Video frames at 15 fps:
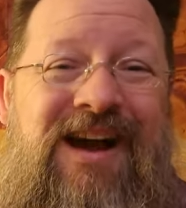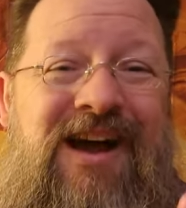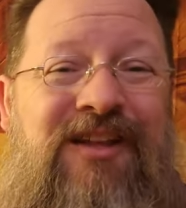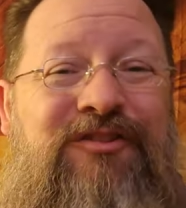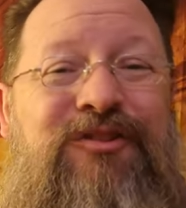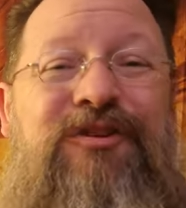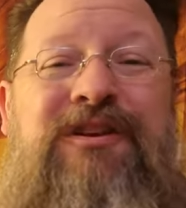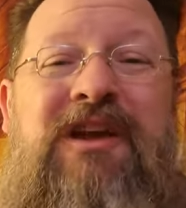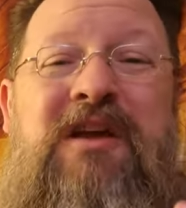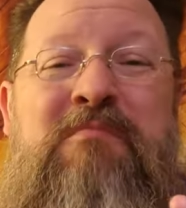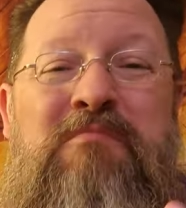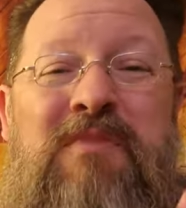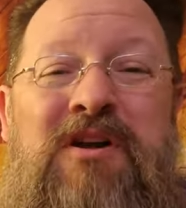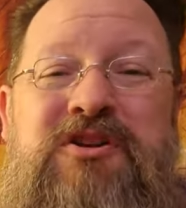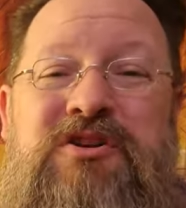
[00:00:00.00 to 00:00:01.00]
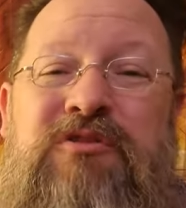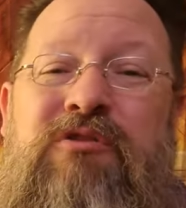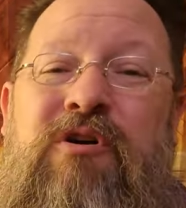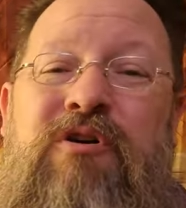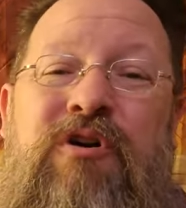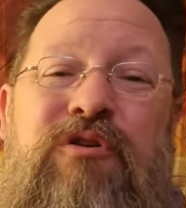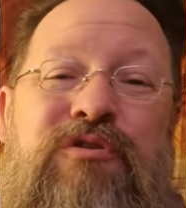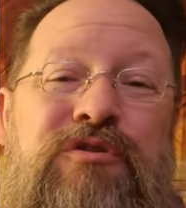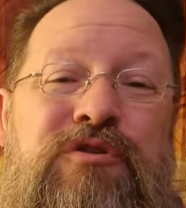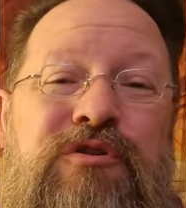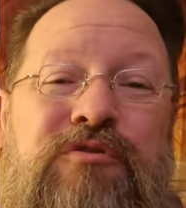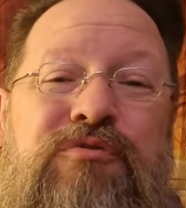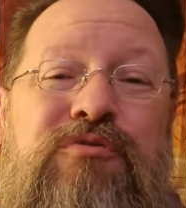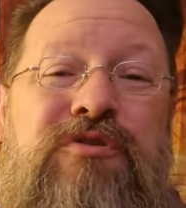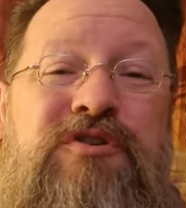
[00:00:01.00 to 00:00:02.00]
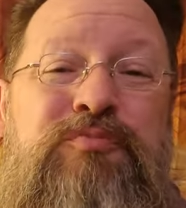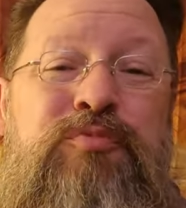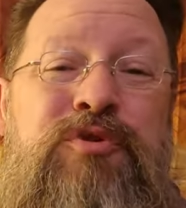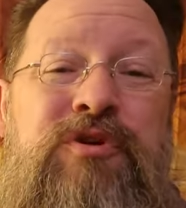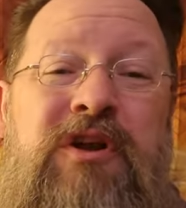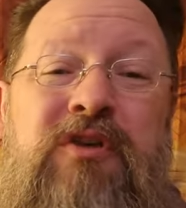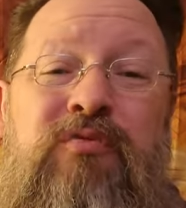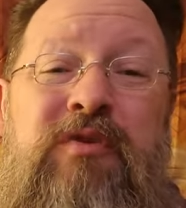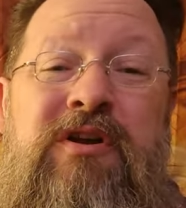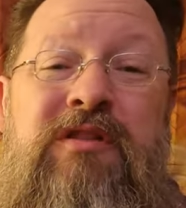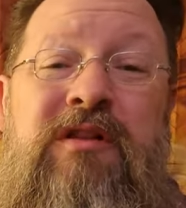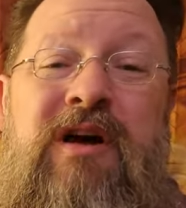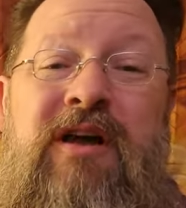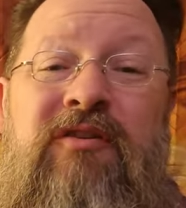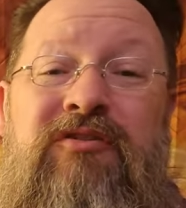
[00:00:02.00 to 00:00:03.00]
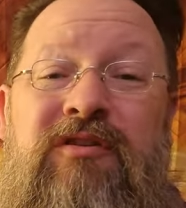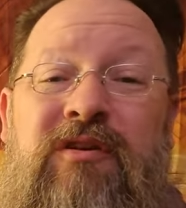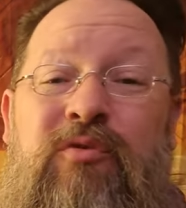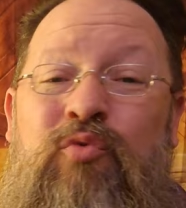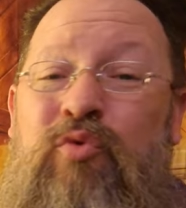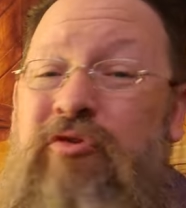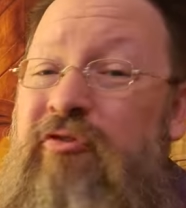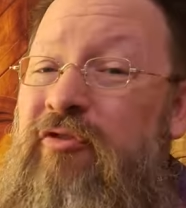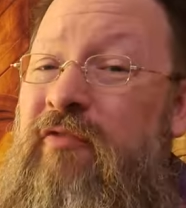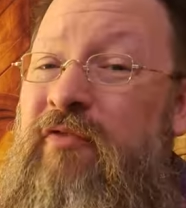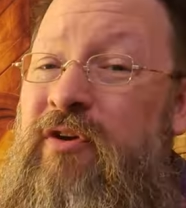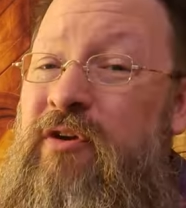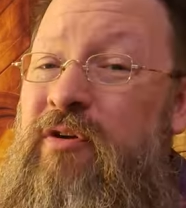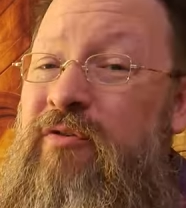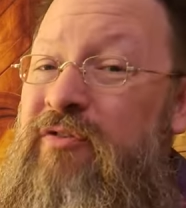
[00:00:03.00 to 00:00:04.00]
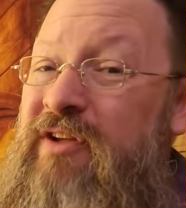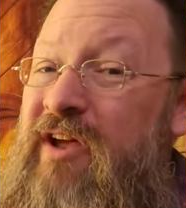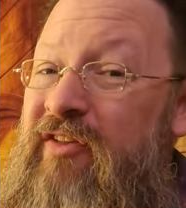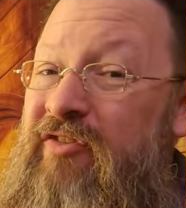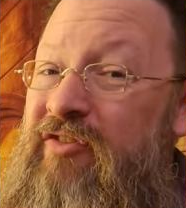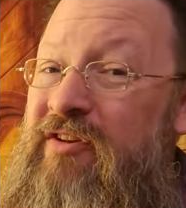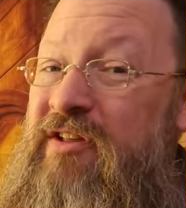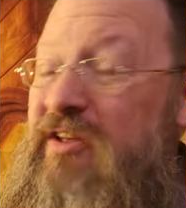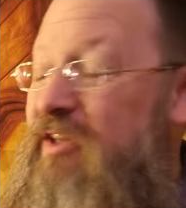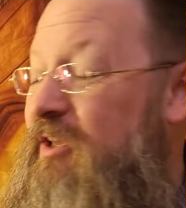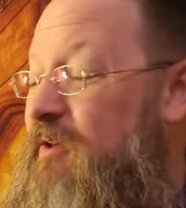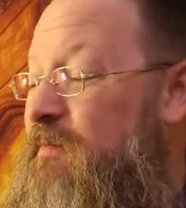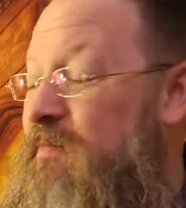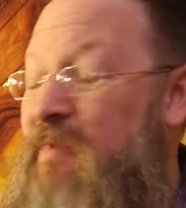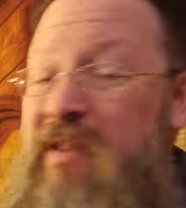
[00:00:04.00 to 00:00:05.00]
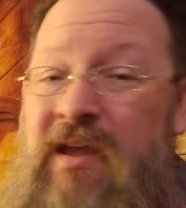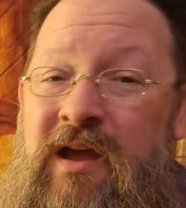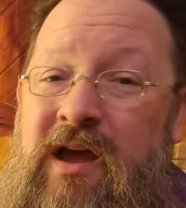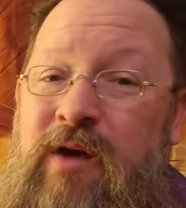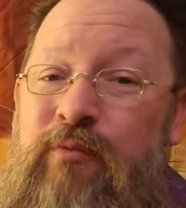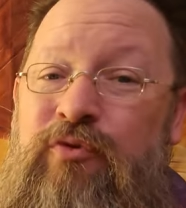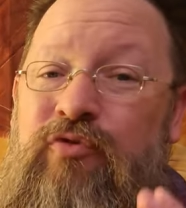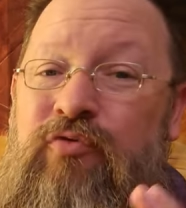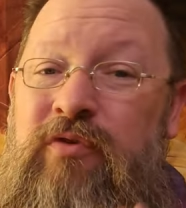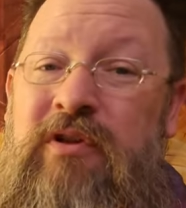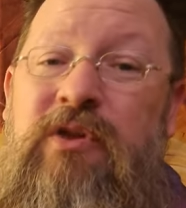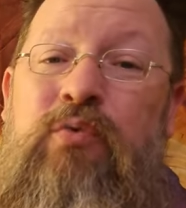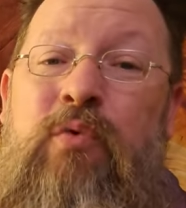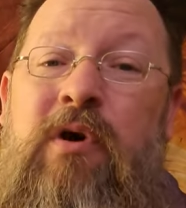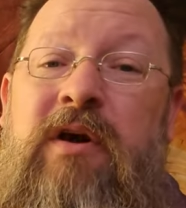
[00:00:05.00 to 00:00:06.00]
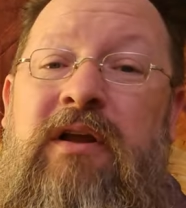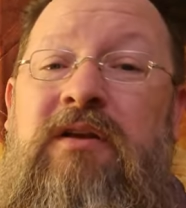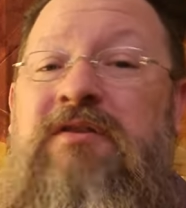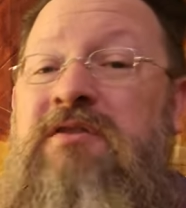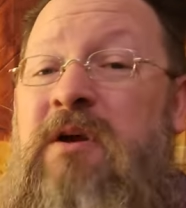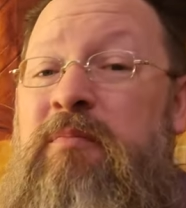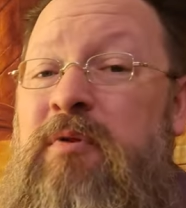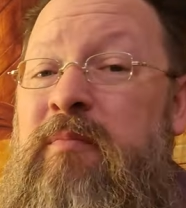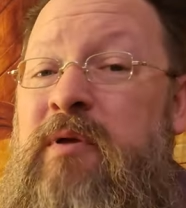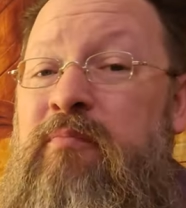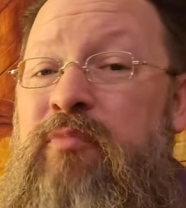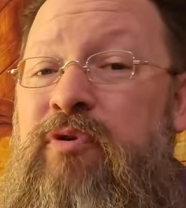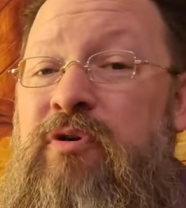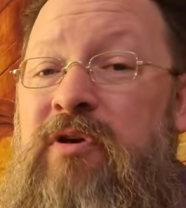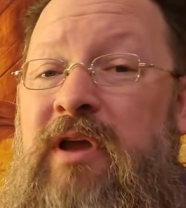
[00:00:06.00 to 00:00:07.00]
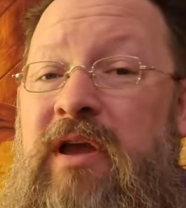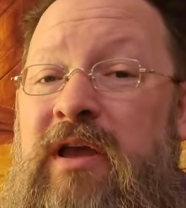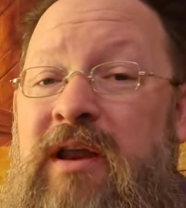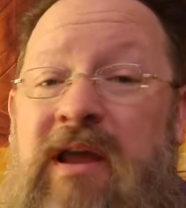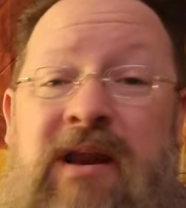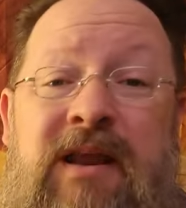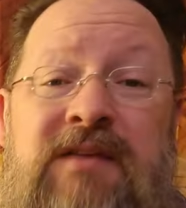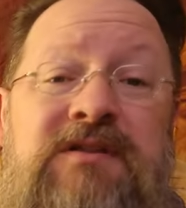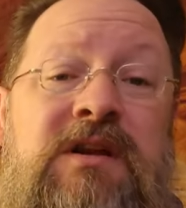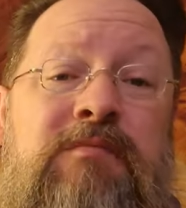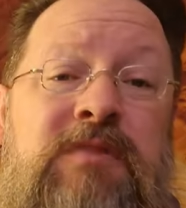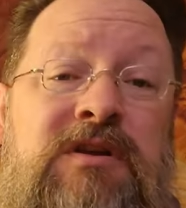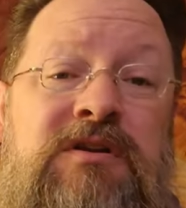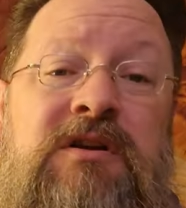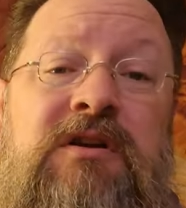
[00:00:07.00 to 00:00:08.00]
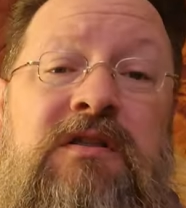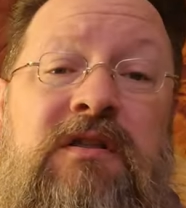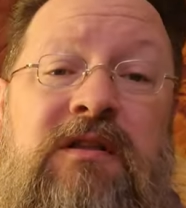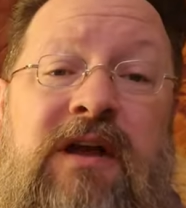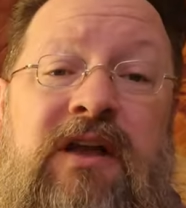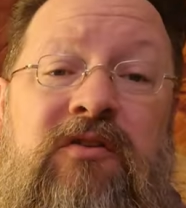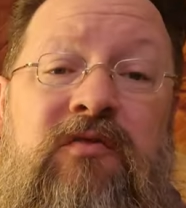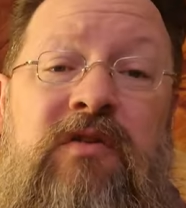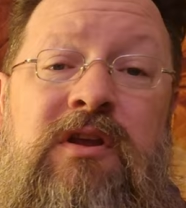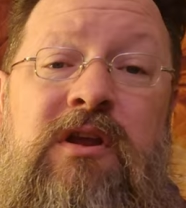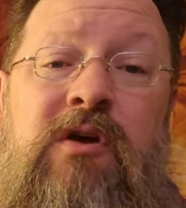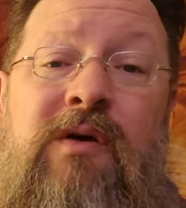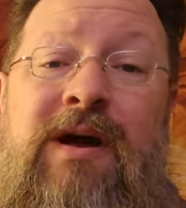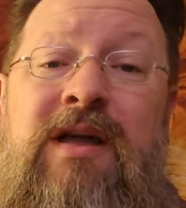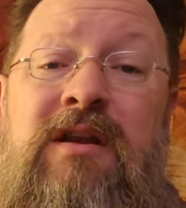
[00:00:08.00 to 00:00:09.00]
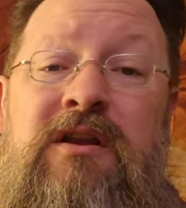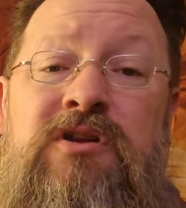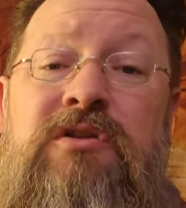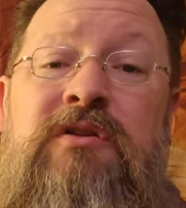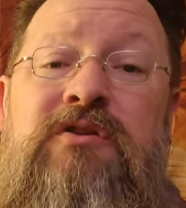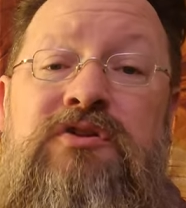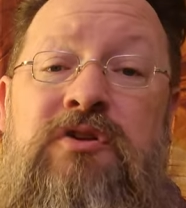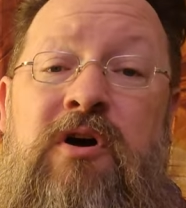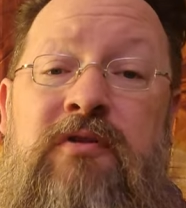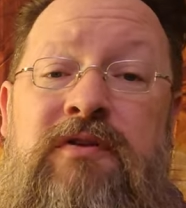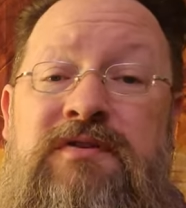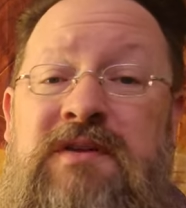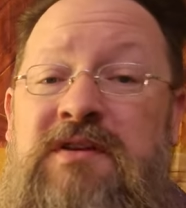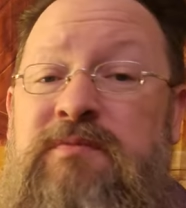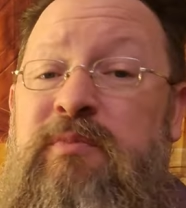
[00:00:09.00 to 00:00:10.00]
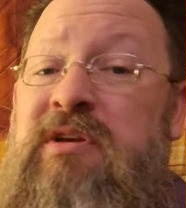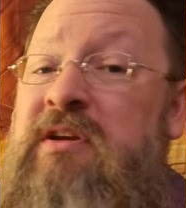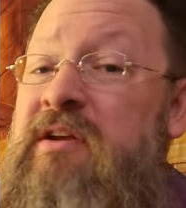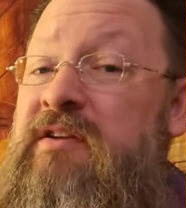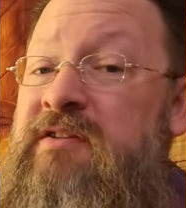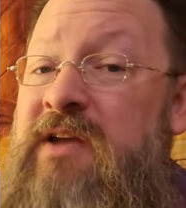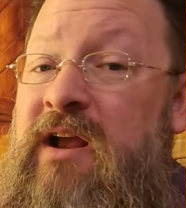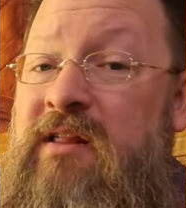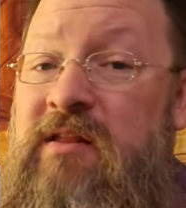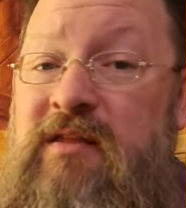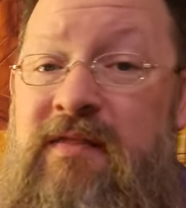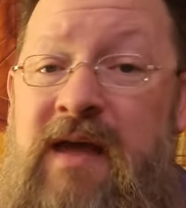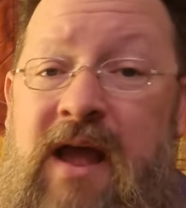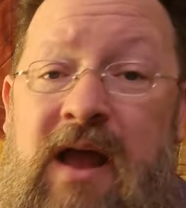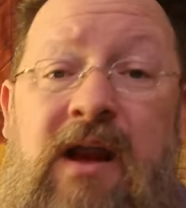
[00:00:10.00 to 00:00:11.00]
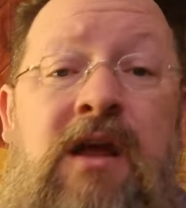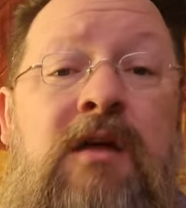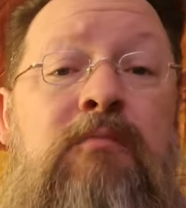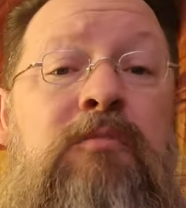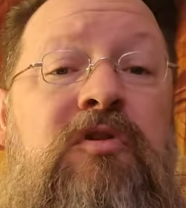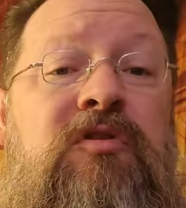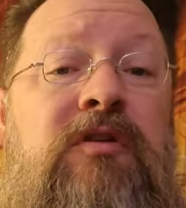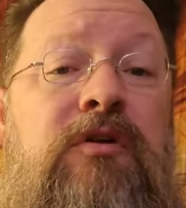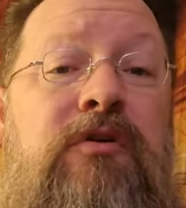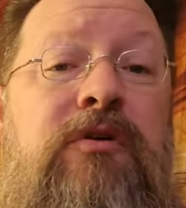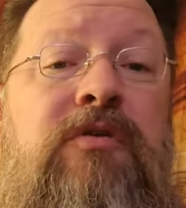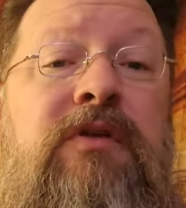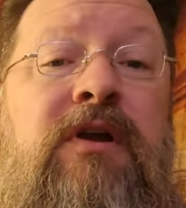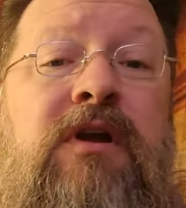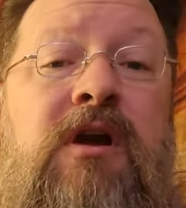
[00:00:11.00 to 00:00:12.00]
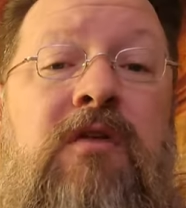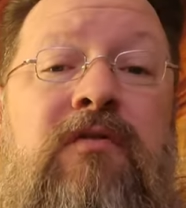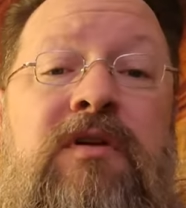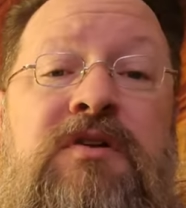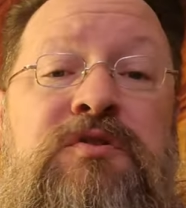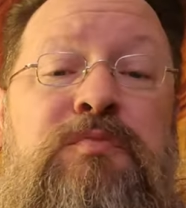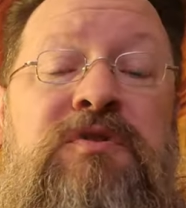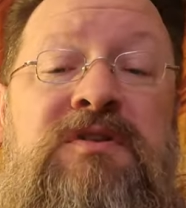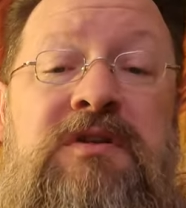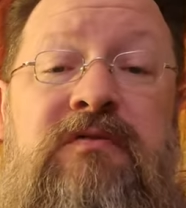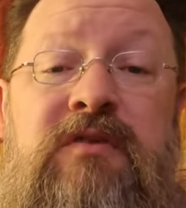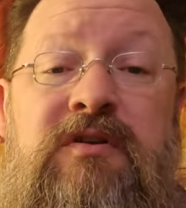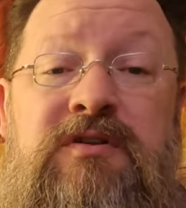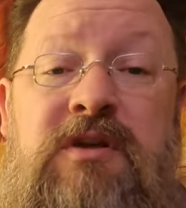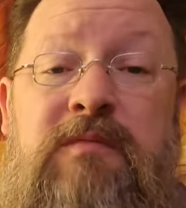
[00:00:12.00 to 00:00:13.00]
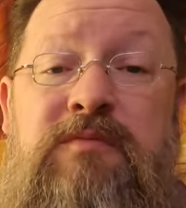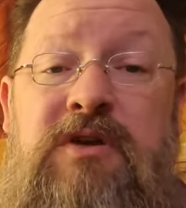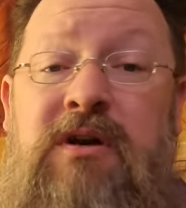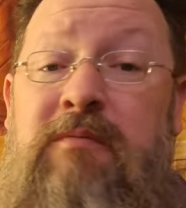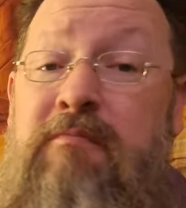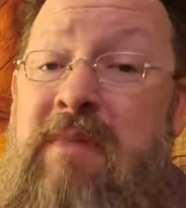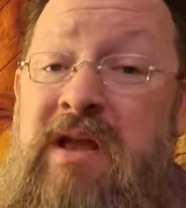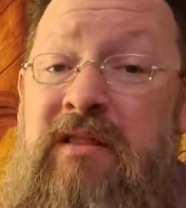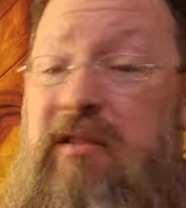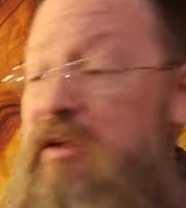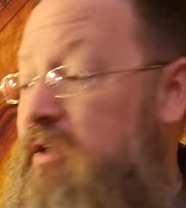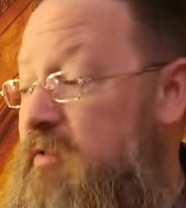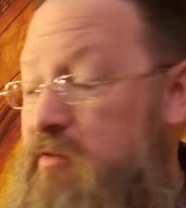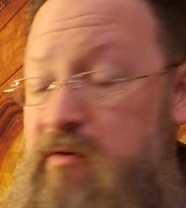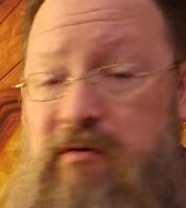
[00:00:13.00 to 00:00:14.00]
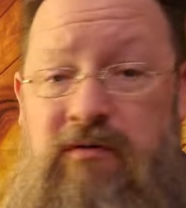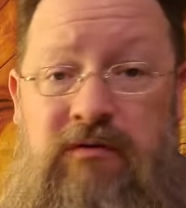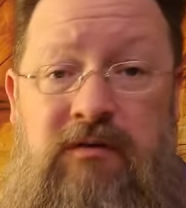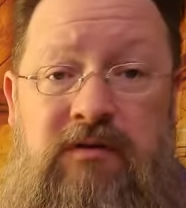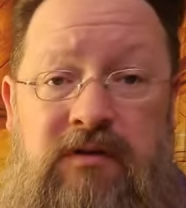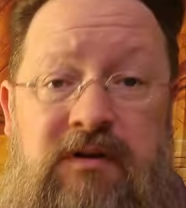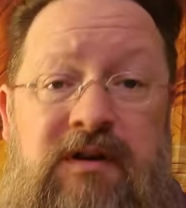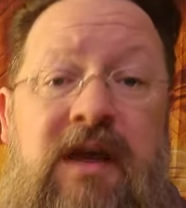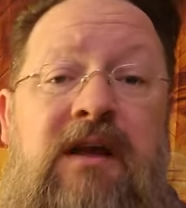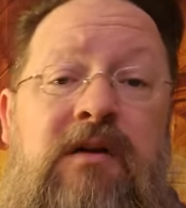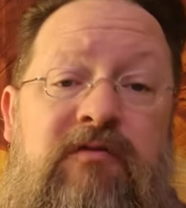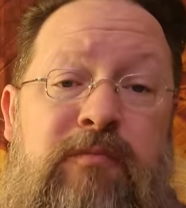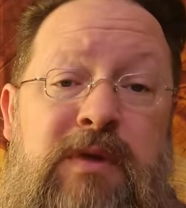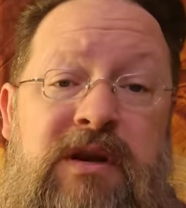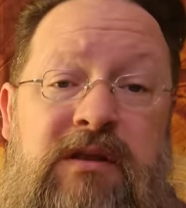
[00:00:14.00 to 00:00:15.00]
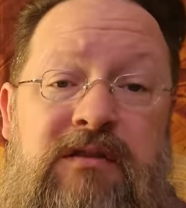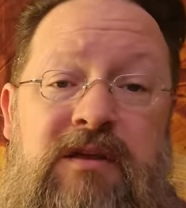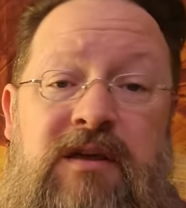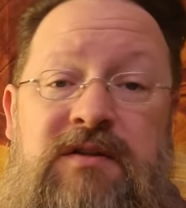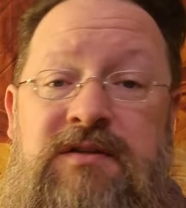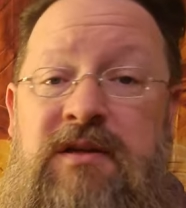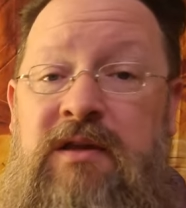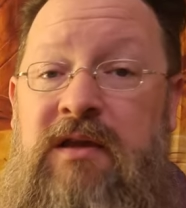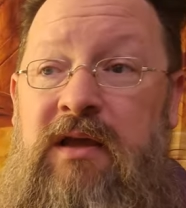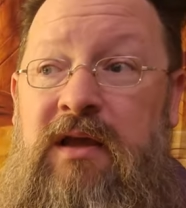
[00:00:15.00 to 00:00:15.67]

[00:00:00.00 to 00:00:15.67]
I took a much longer look through this book and realized that Wizards of the Coast got sneaky. I was really wanting a supplement book, and, and as I mentioned in the last video, I initially saw this as being exactly that, material that covered a specific subject, mainly the, the, the Deck of Many Things.